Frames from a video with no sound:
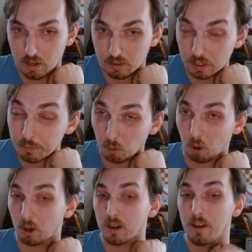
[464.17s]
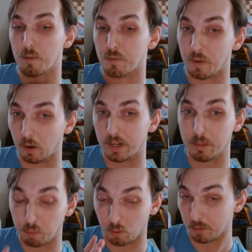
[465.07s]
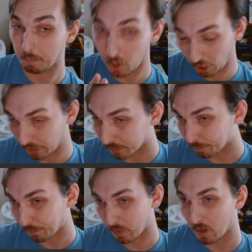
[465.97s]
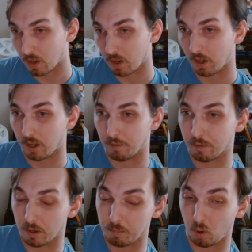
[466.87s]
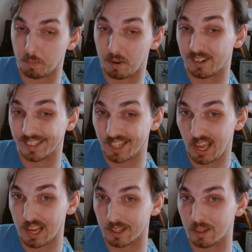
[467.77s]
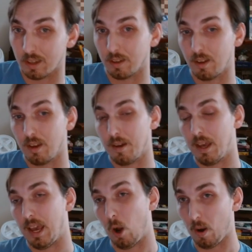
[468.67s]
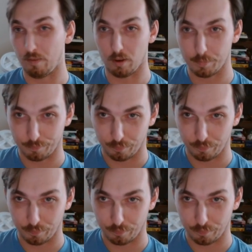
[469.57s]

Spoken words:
D4, very important pawn to take. However,